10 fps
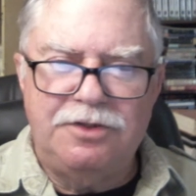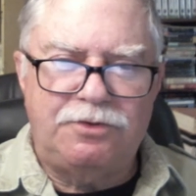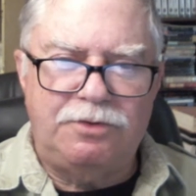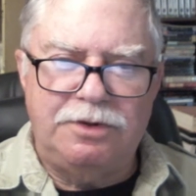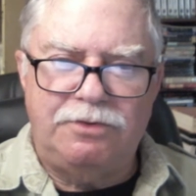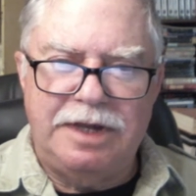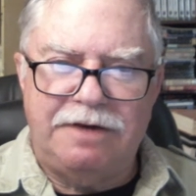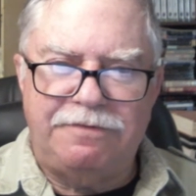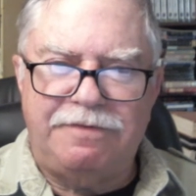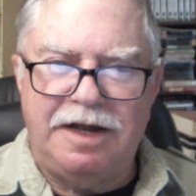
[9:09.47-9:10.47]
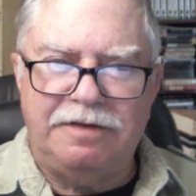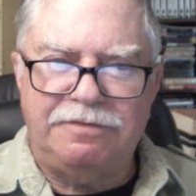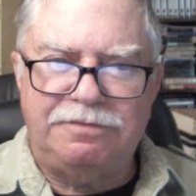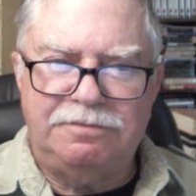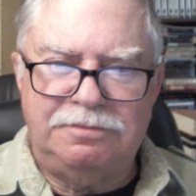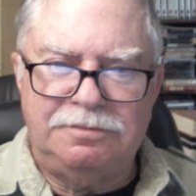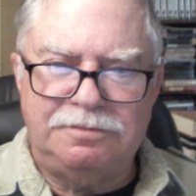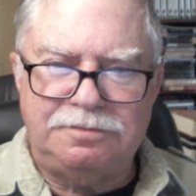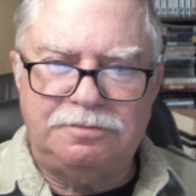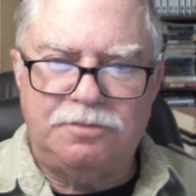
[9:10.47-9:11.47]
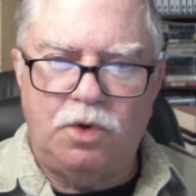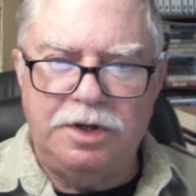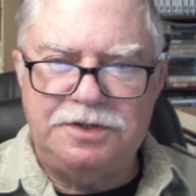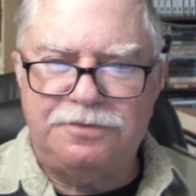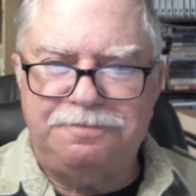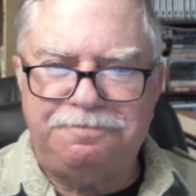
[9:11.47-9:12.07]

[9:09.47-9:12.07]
3 out of 5 points.